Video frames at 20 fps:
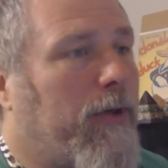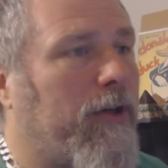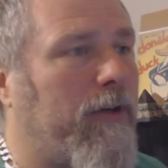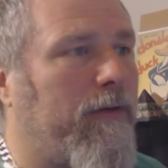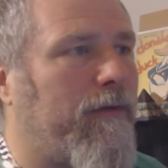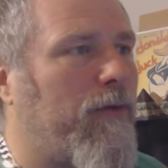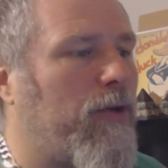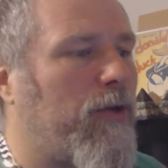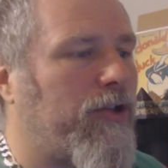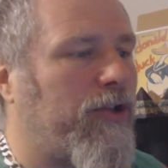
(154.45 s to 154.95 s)
but
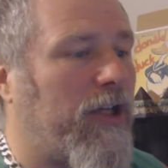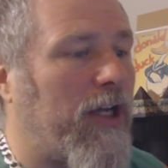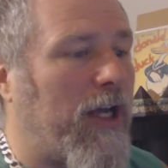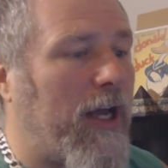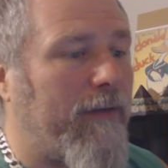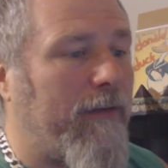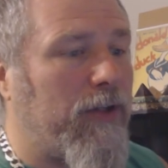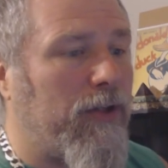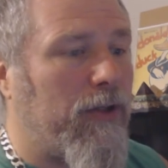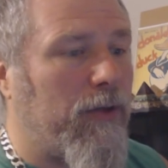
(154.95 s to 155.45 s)
unfortunately,
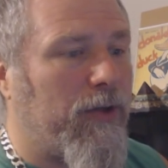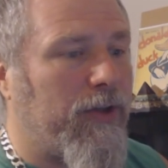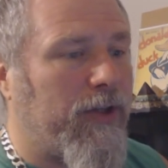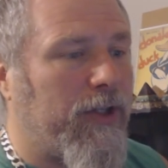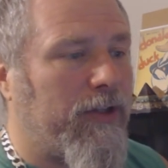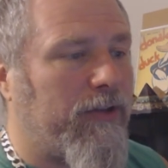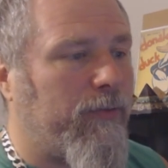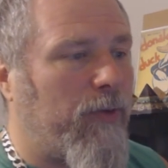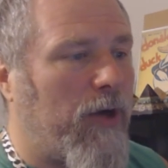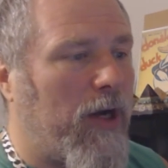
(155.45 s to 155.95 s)
I have to do it
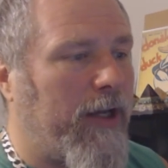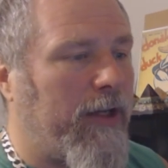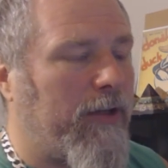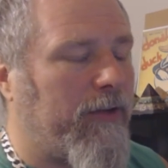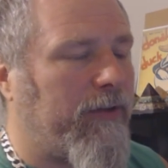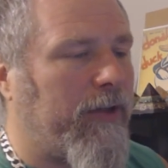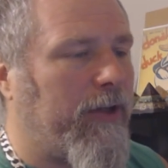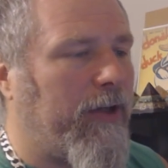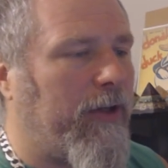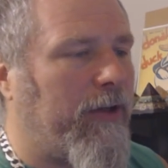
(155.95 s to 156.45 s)
this way
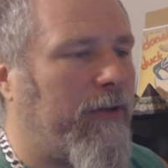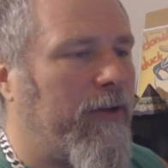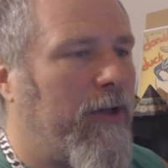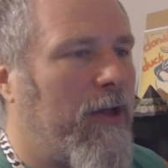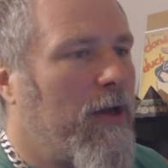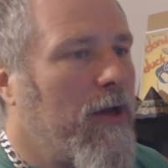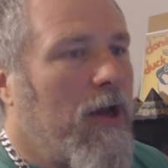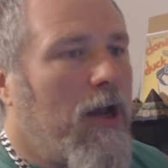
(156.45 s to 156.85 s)
until